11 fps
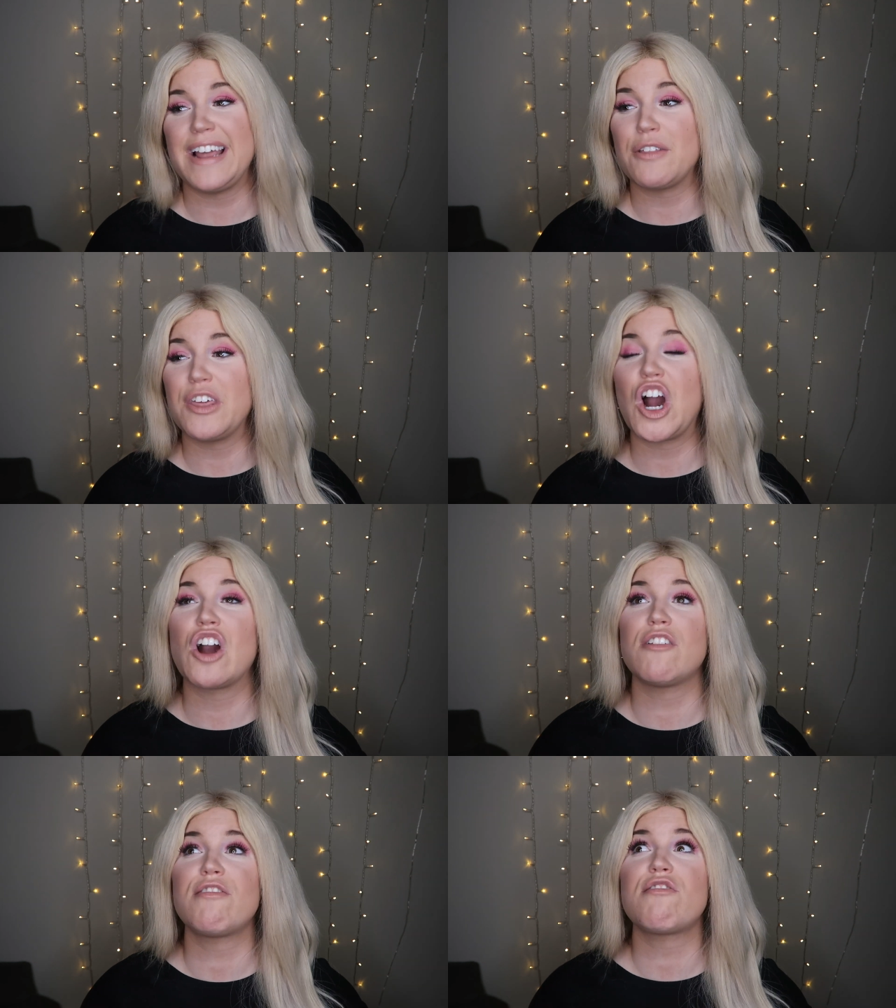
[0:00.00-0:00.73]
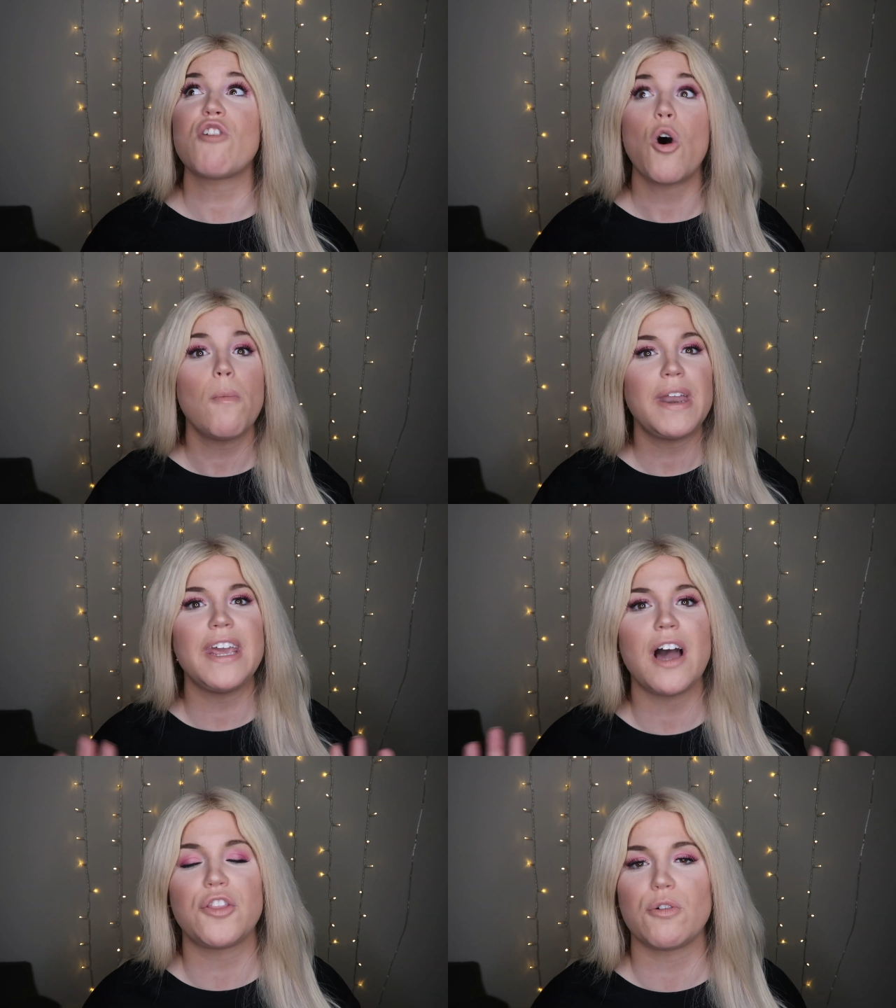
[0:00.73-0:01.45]
Now there are so
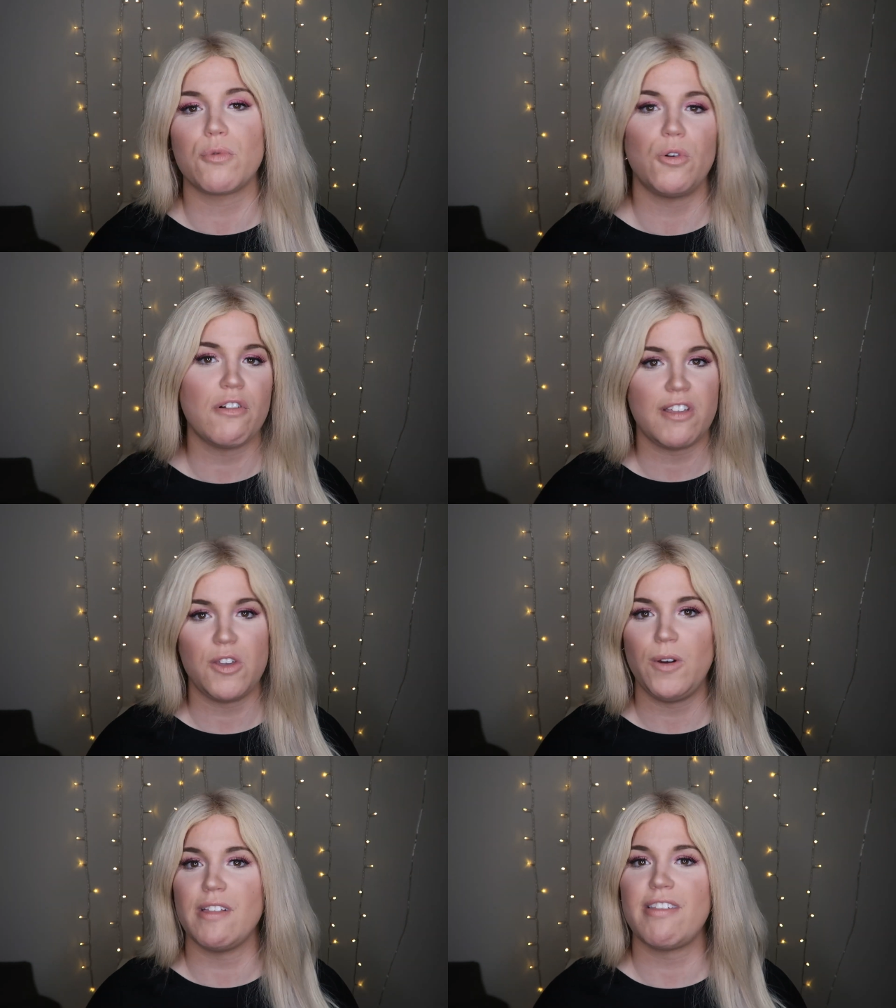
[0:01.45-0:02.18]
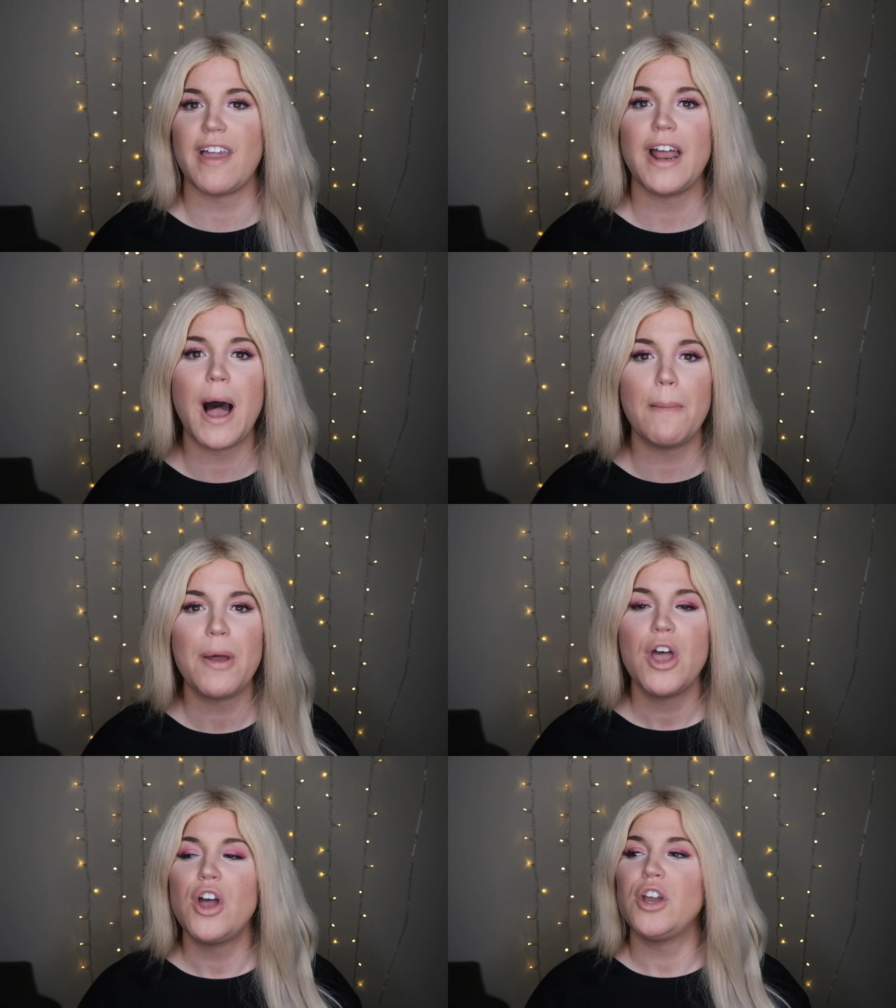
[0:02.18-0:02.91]
many other rules that you can set
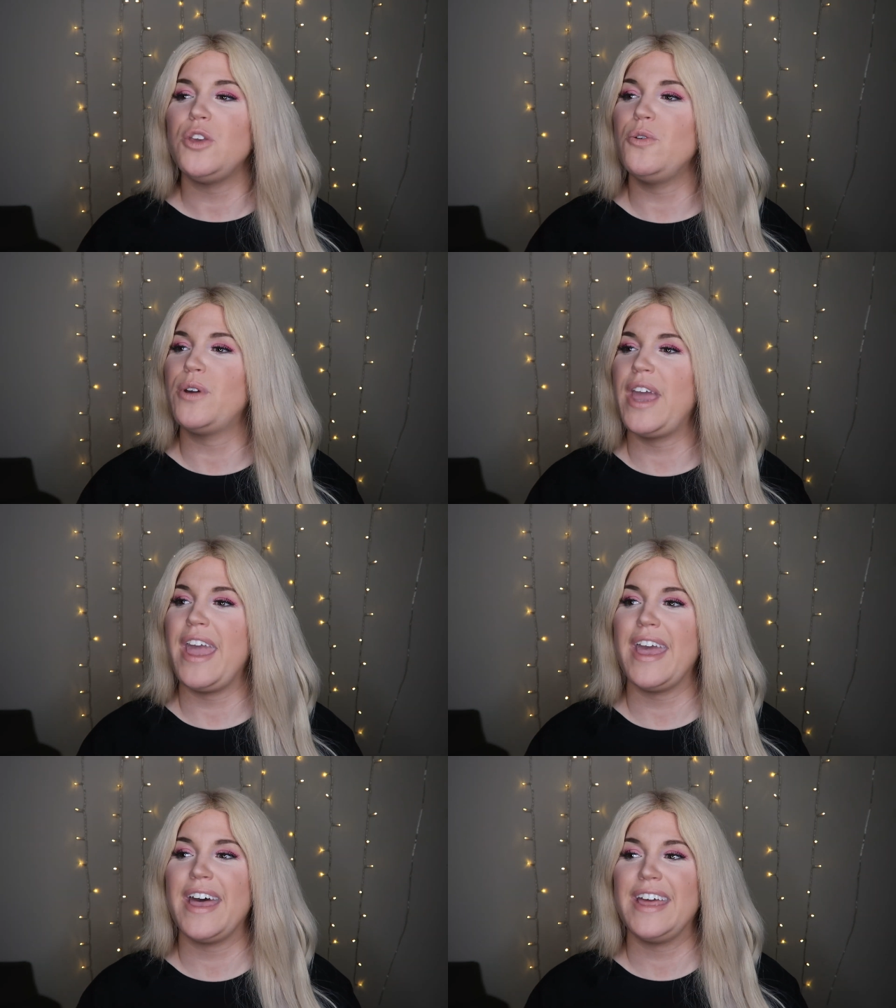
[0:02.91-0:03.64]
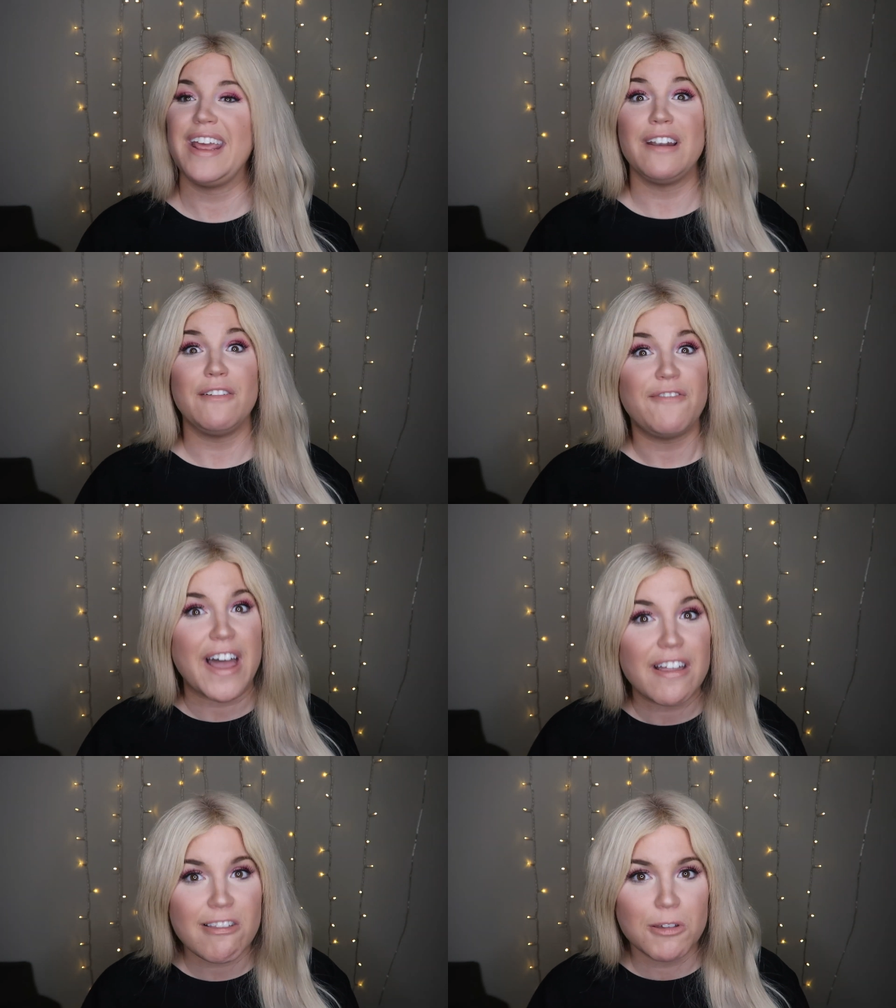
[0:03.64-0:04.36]
up. You can
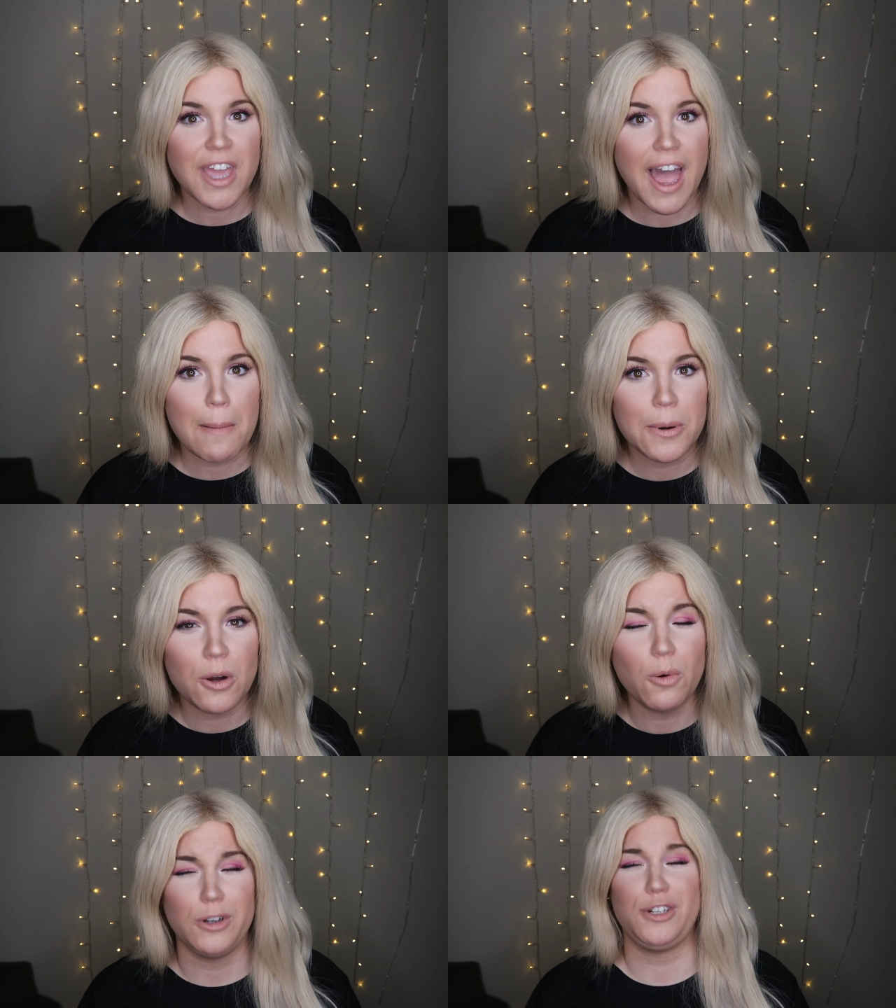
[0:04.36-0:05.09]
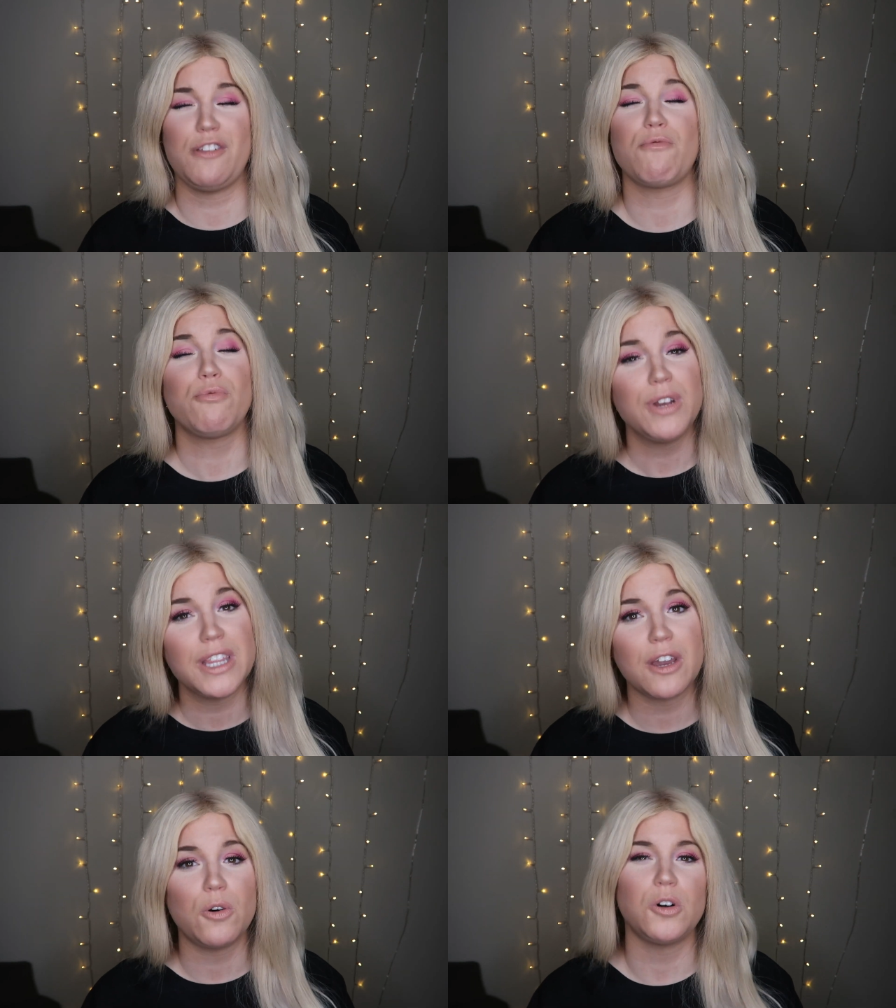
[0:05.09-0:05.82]
invest with Qapital, which is
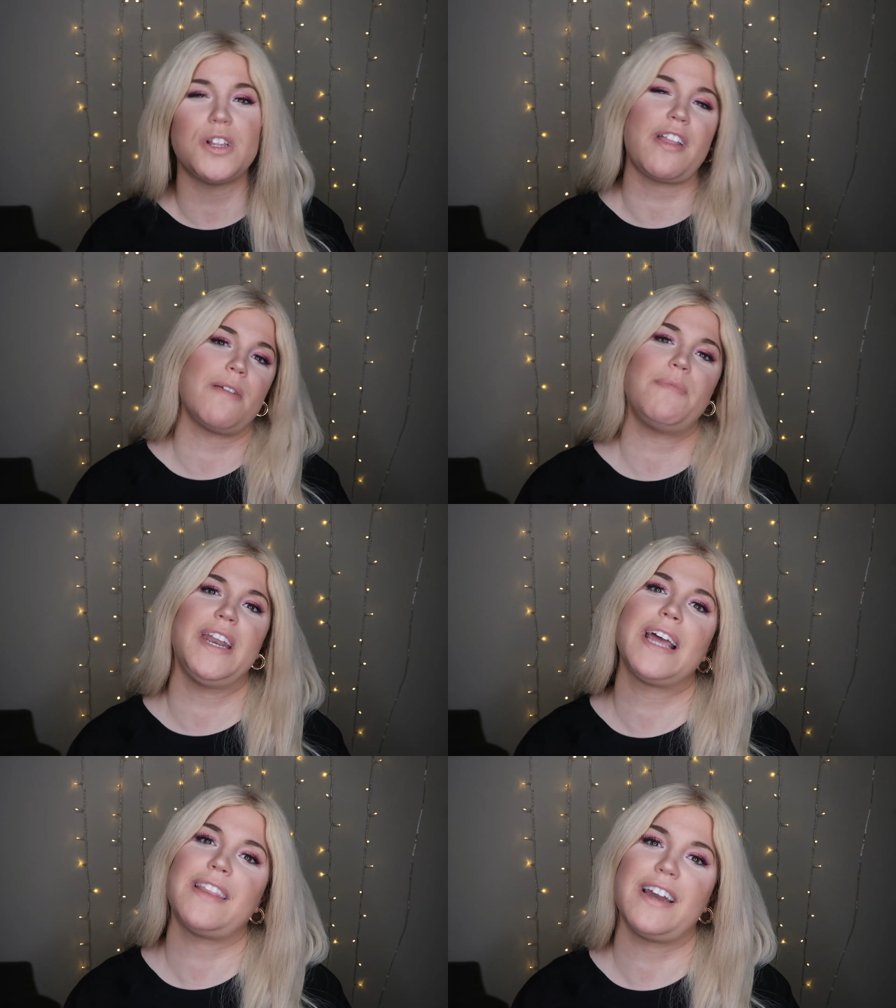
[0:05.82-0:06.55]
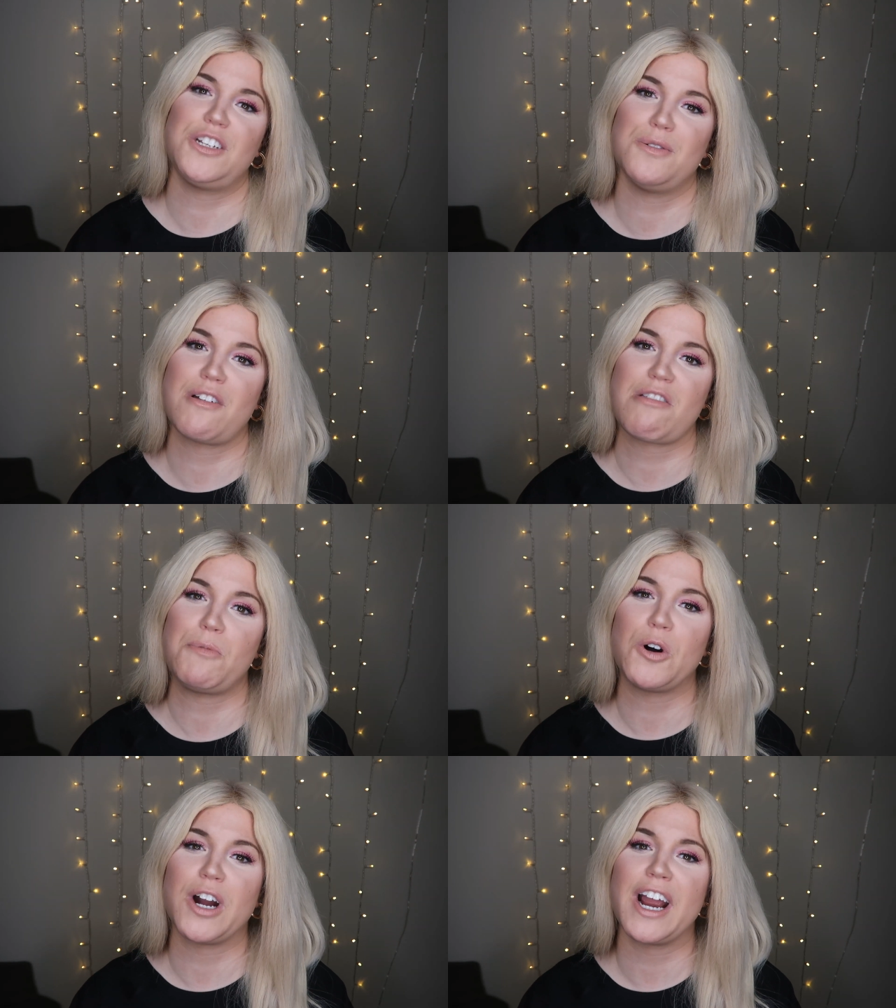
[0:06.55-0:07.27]
really cool. That's something I'd like to
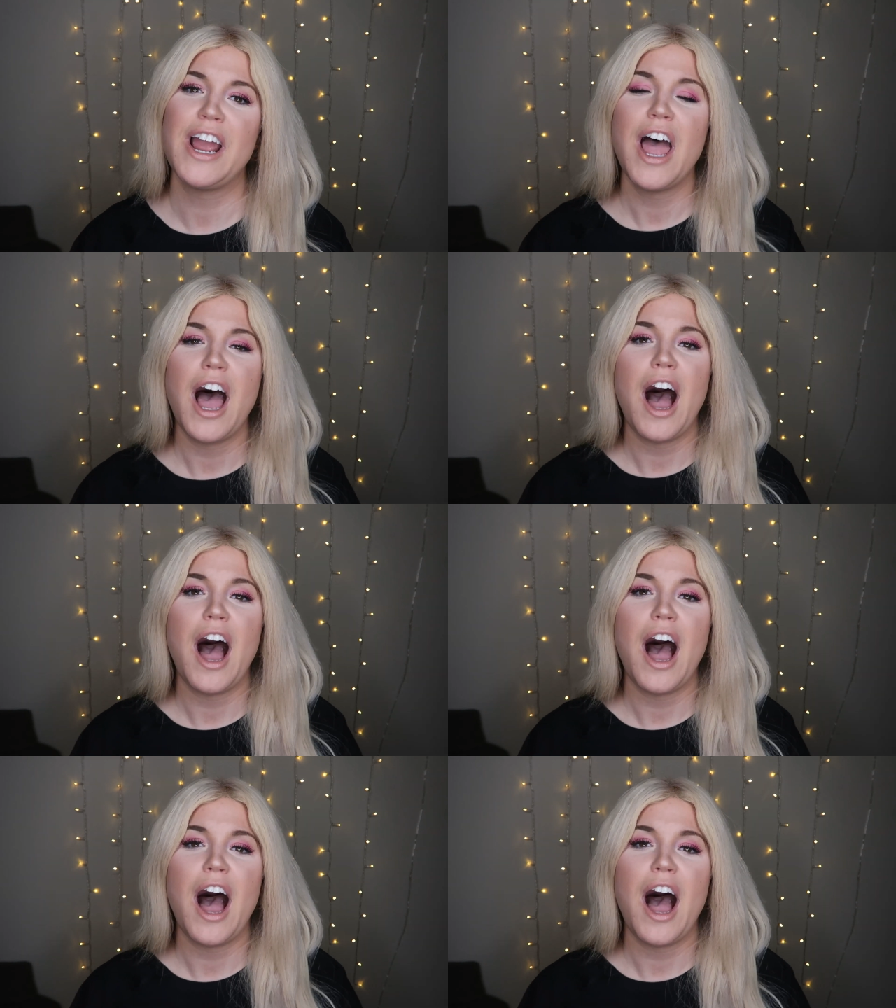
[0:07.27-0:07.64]
explore.